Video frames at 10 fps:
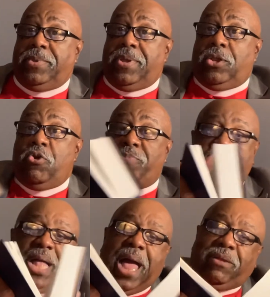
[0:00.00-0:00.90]
In whom the
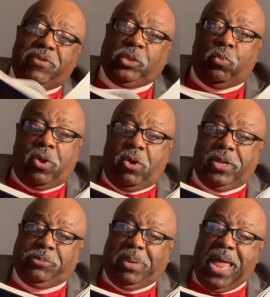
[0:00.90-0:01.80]
God of this world
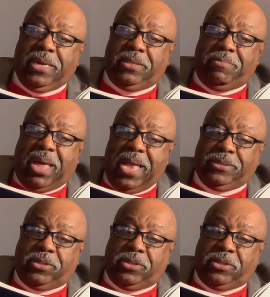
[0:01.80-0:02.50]
has blinded the minds